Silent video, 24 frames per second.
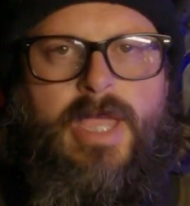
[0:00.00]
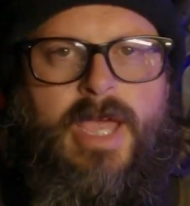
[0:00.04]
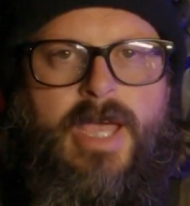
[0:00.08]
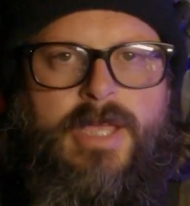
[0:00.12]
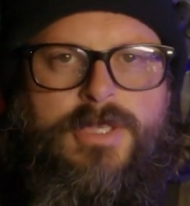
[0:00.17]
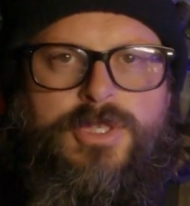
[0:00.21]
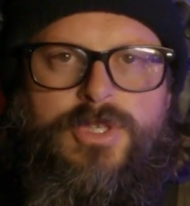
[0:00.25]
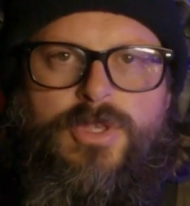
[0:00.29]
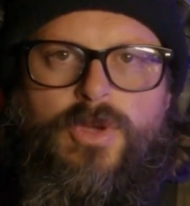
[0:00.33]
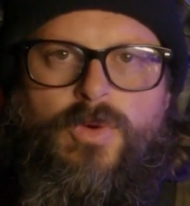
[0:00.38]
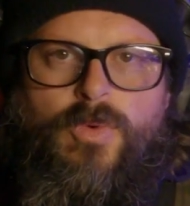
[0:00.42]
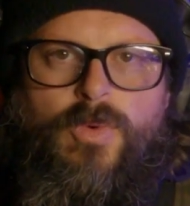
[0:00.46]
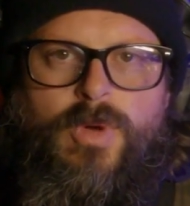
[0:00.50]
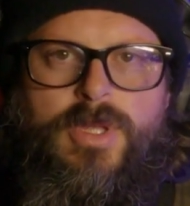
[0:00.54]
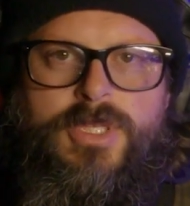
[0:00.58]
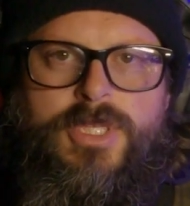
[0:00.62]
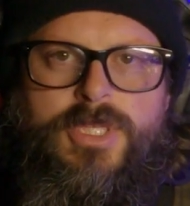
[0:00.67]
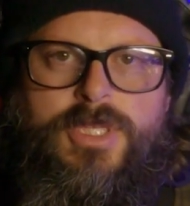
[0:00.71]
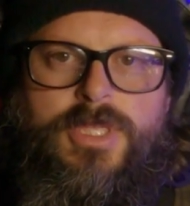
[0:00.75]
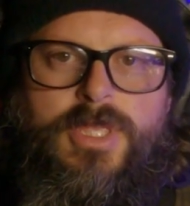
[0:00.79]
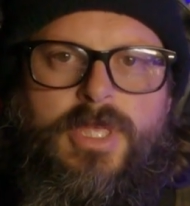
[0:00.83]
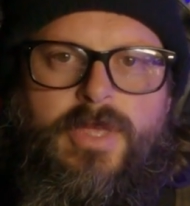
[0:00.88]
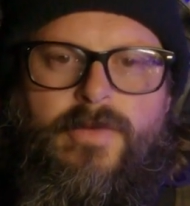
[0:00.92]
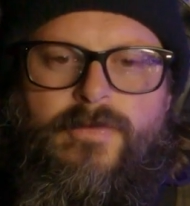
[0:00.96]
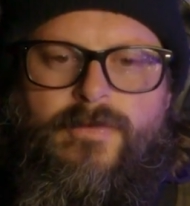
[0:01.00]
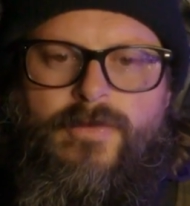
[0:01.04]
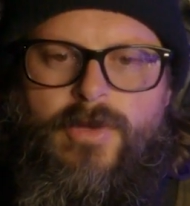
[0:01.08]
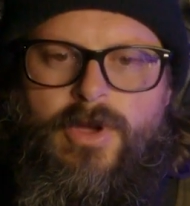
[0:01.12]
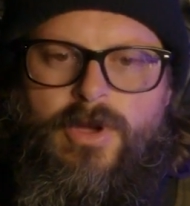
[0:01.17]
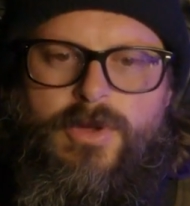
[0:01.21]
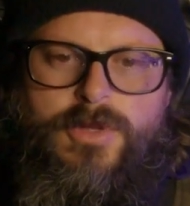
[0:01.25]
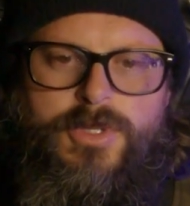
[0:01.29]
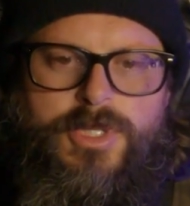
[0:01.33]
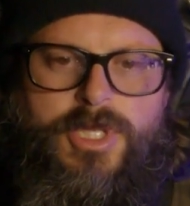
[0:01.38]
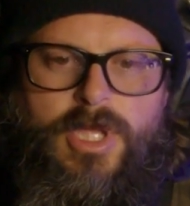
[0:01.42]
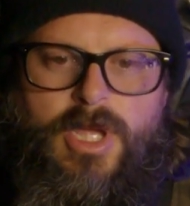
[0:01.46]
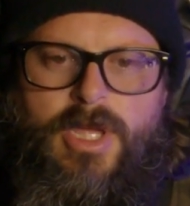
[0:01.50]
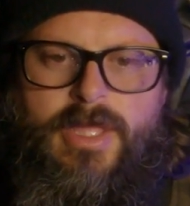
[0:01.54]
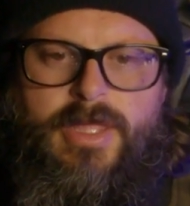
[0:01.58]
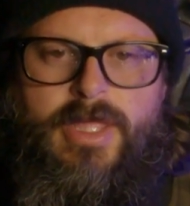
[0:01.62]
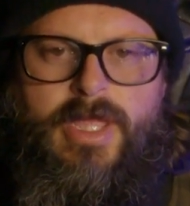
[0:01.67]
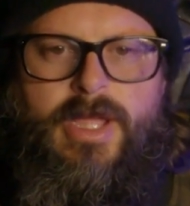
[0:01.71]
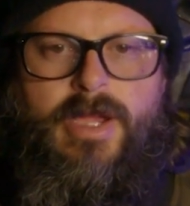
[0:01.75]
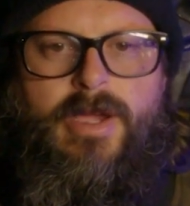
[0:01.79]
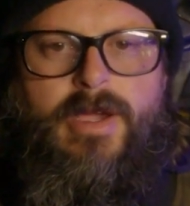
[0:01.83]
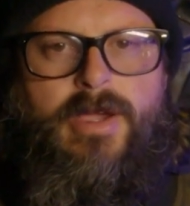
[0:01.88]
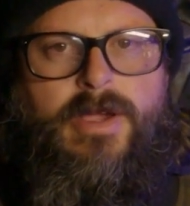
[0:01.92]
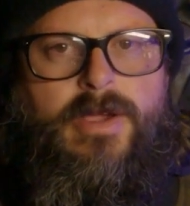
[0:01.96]
Yeah, so once the phone's
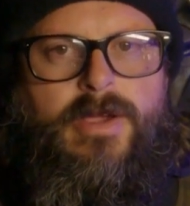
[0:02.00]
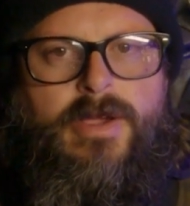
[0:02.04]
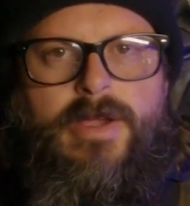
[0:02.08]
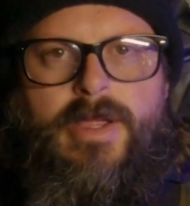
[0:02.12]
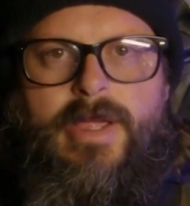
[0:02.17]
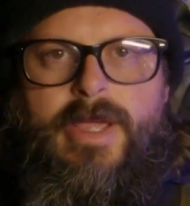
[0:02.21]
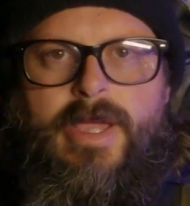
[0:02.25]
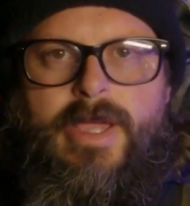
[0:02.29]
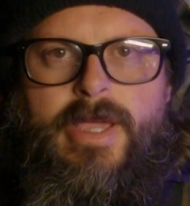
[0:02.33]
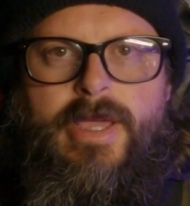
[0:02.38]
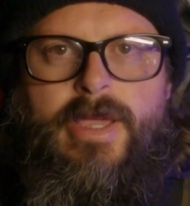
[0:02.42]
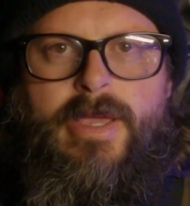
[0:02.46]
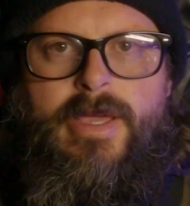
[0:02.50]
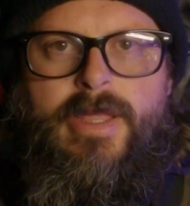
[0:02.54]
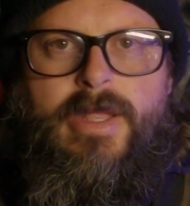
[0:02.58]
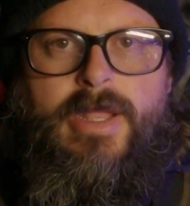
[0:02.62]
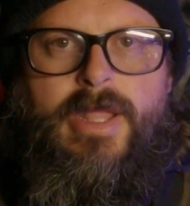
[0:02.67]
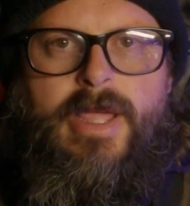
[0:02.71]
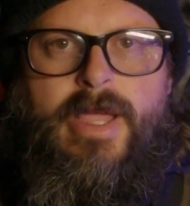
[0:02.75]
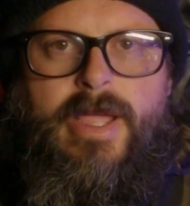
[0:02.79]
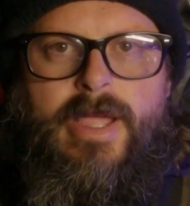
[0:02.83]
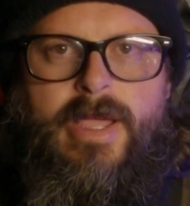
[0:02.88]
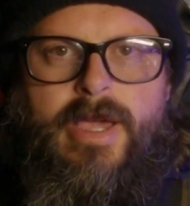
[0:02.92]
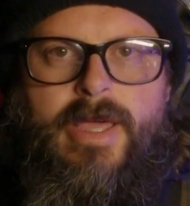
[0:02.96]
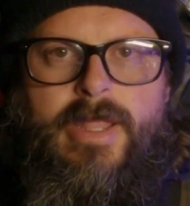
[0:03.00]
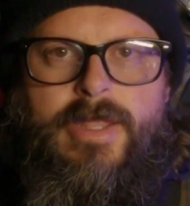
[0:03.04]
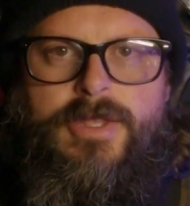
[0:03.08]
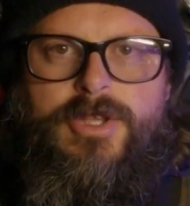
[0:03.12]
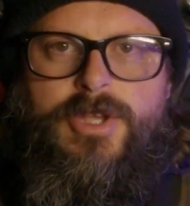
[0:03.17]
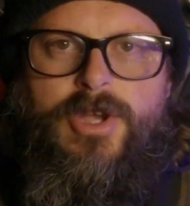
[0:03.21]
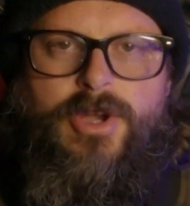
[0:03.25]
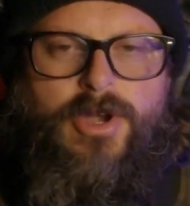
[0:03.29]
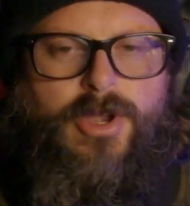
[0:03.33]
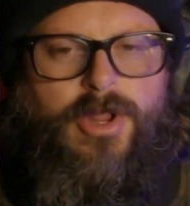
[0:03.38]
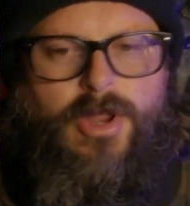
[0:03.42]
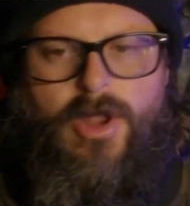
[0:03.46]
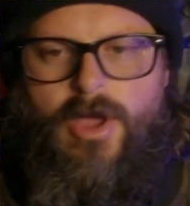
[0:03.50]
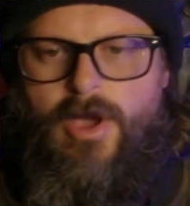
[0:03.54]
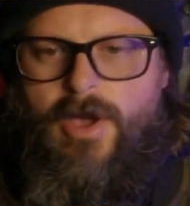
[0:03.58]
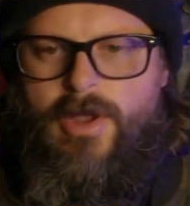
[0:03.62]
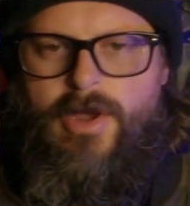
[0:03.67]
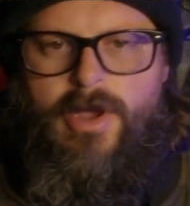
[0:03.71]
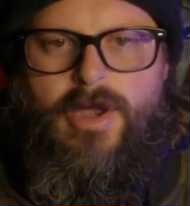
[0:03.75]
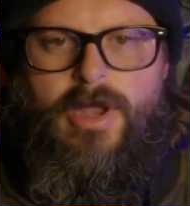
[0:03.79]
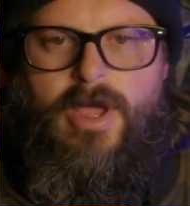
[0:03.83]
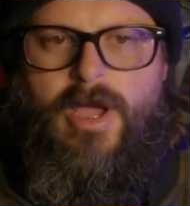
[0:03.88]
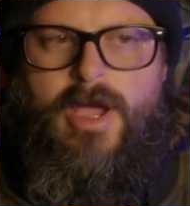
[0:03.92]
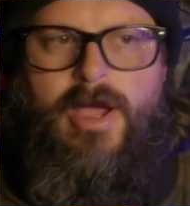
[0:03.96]
on there and I gotta turn it
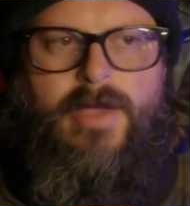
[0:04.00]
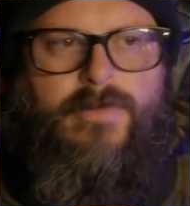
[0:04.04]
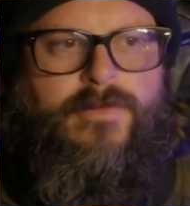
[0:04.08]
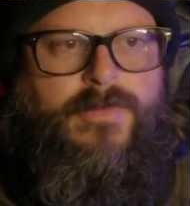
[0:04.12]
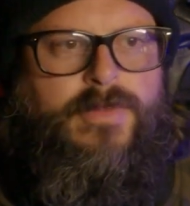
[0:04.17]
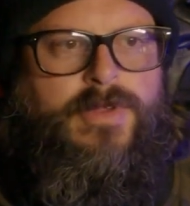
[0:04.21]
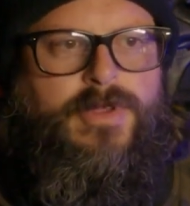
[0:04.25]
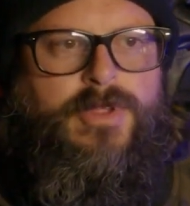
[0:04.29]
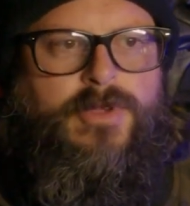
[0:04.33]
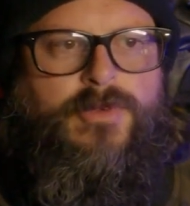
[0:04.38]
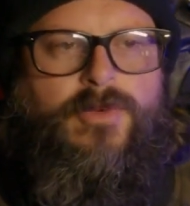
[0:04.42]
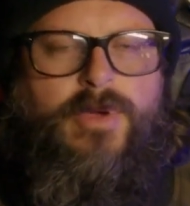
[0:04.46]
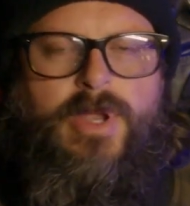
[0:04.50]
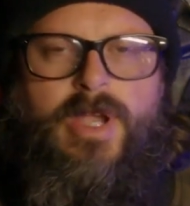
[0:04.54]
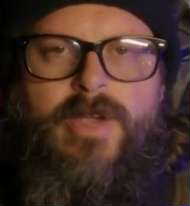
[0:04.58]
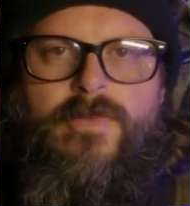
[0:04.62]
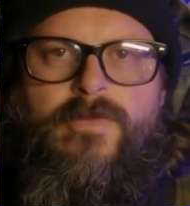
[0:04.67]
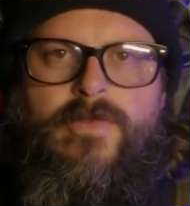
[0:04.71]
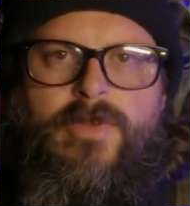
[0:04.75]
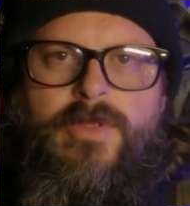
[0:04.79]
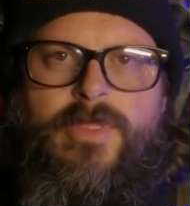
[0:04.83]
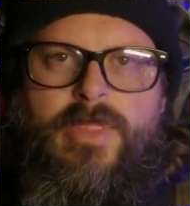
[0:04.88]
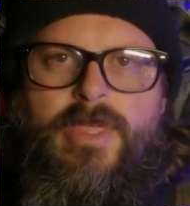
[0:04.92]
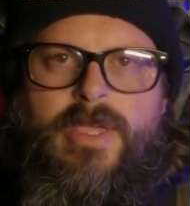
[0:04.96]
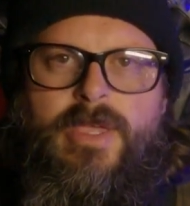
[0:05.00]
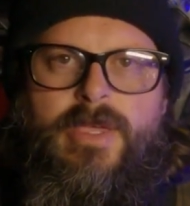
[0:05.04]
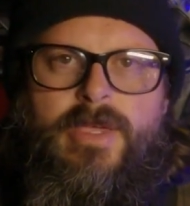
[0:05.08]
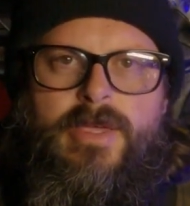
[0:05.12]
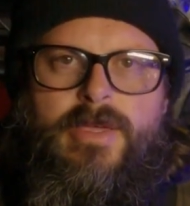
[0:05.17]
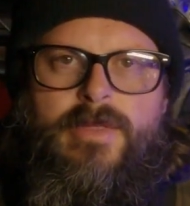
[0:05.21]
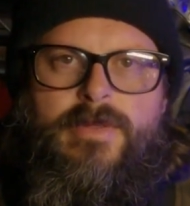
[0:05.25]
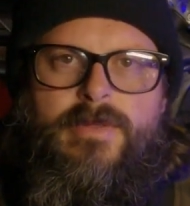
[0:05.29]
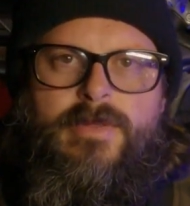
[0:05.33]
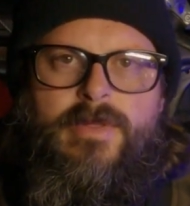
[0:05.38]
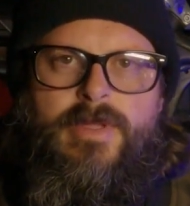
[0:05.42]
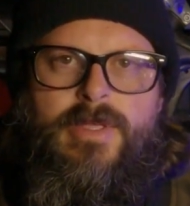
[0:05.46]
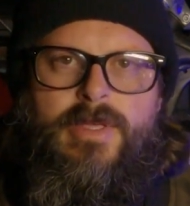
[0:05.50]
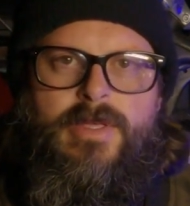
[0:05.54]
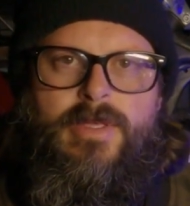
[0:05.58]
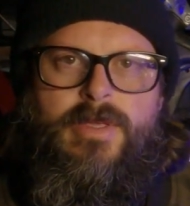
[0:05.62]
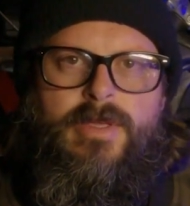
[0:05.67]
on and off and do whatever the